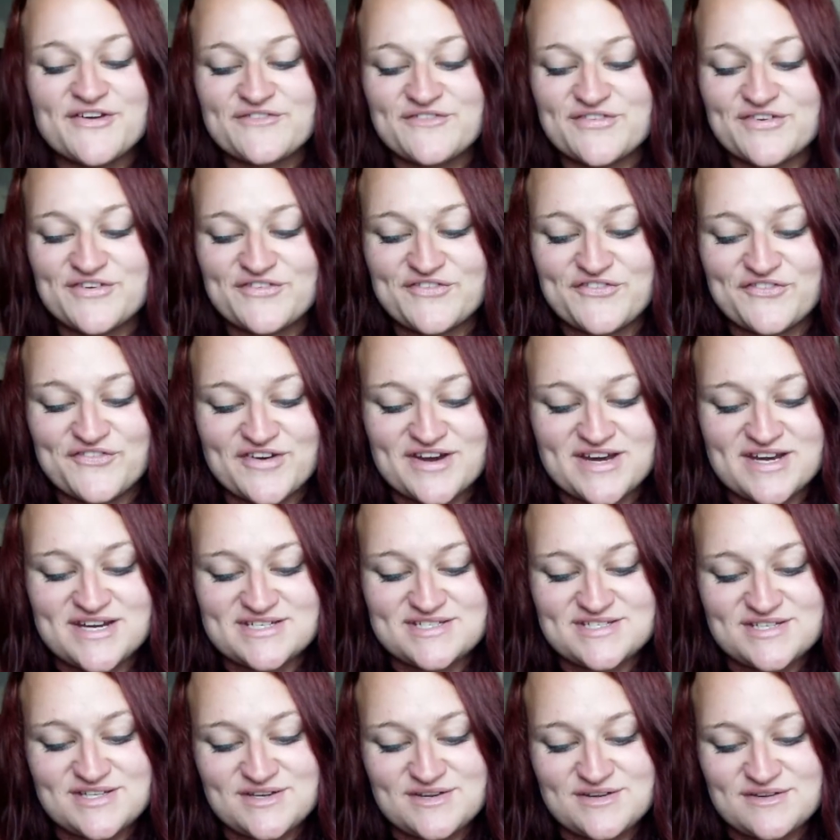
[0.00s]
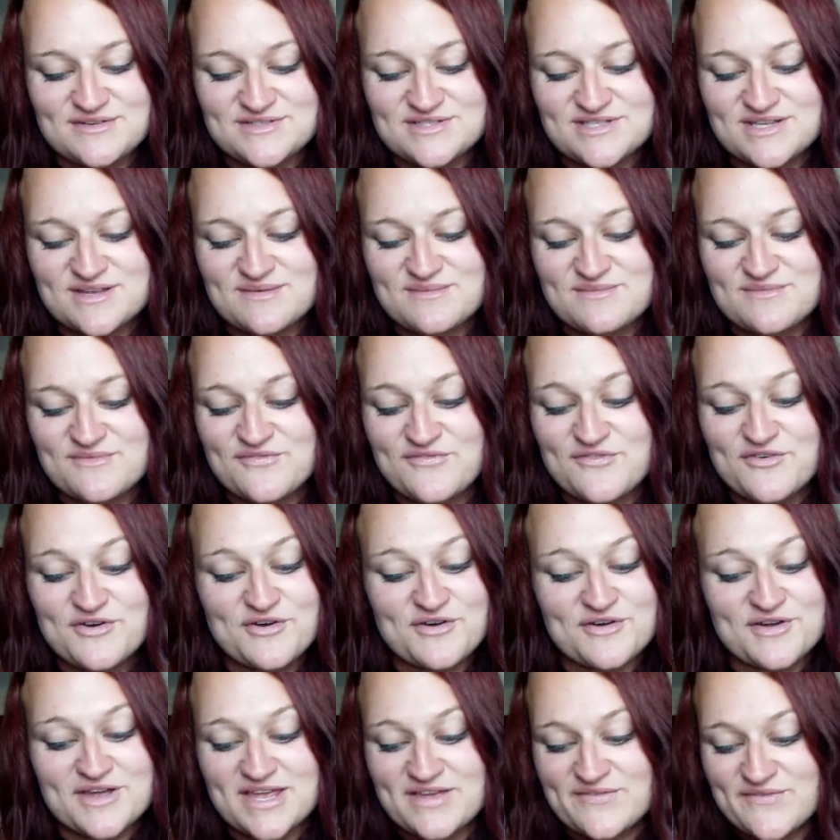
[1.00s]
Feel free to use them
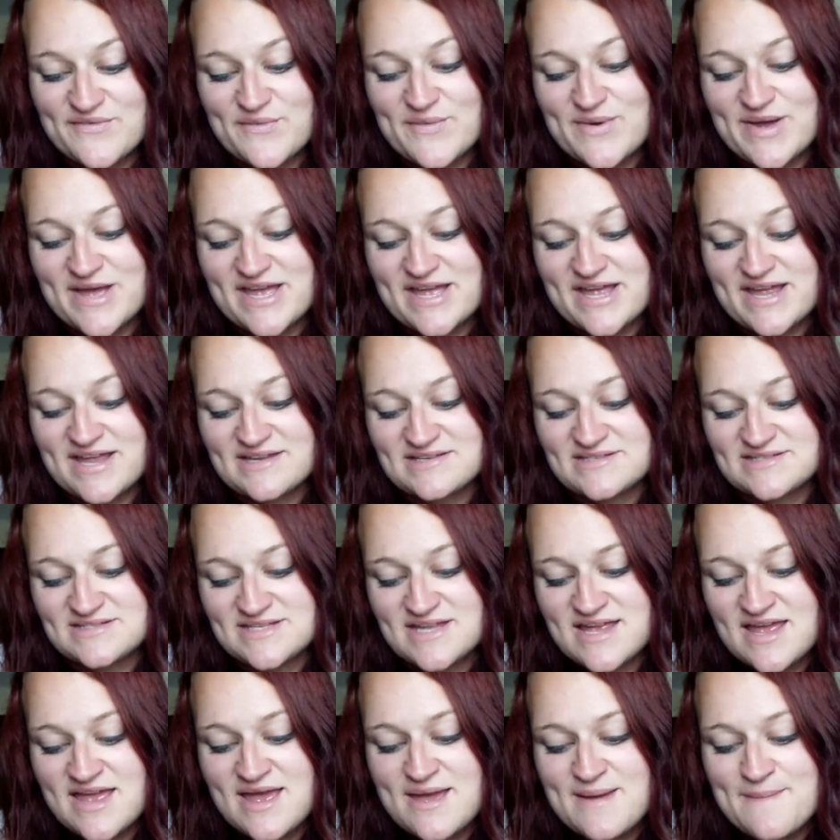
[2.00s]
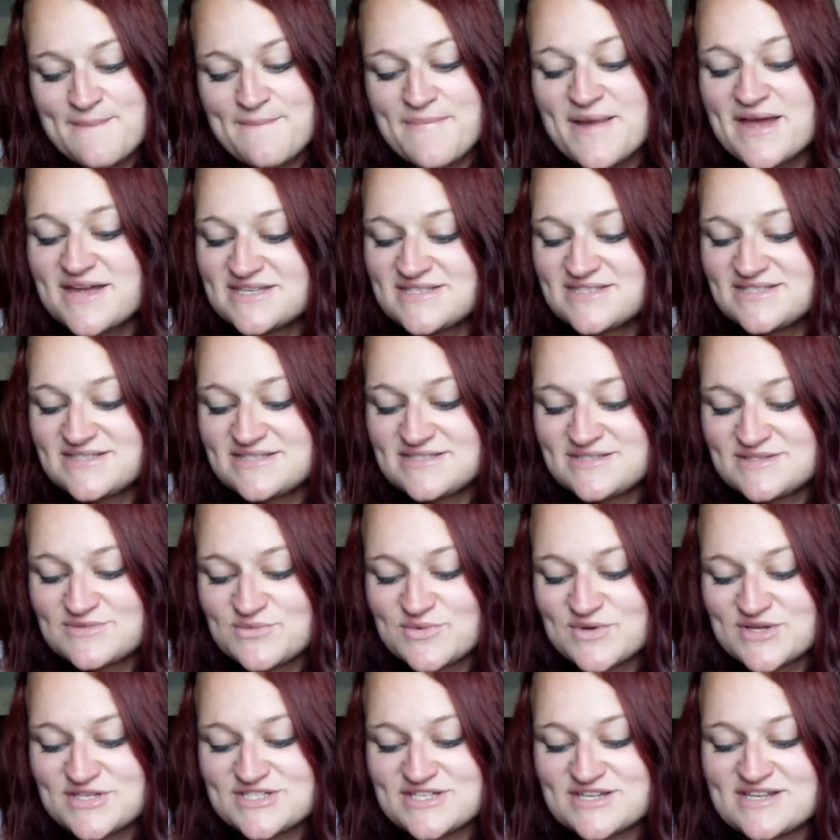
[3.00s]
for giveaways. Best
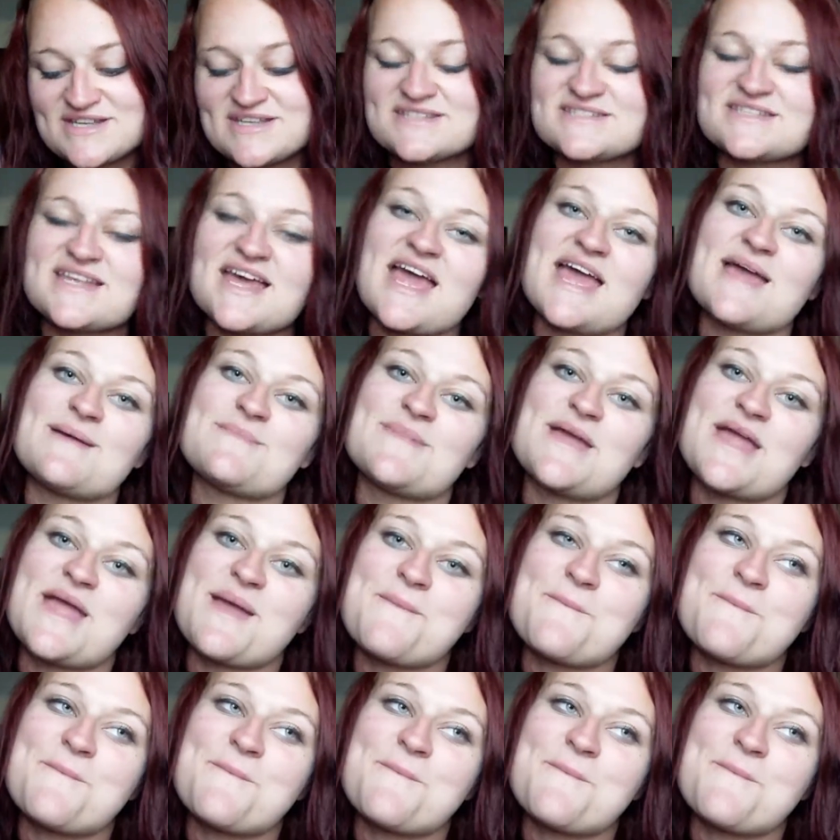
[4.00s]
wishes, Amy